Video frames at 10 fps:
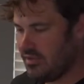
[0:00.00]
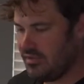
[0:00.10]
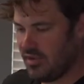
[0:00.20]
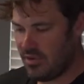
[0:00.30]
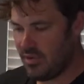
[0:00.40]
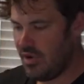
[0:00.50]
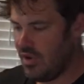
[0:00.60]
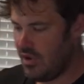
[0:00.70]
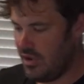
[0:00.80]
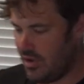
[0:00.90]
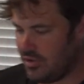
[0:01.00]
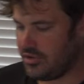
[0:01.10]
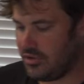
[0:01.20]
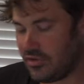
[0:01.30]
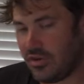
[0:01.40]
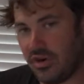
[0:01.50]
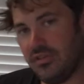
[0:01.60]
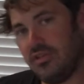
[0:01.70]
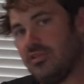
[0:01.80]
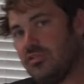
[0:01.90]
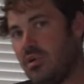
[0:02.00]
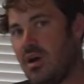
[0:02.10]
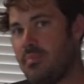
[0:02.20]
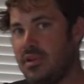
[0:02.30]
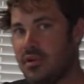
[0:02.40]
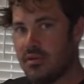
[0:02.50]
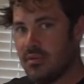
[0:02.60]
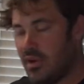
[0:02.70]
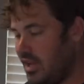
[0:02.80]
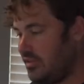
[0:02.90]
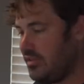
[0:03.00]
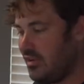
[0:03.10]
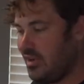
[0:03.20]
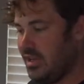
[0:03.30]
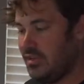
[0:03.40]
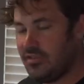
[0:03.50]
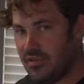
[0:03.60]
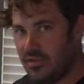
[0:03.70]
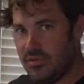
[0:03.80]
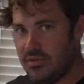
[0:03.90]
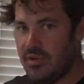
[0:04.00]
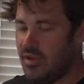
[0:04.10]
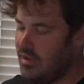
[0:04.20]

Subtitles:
So on your car that you're swapping your HR into,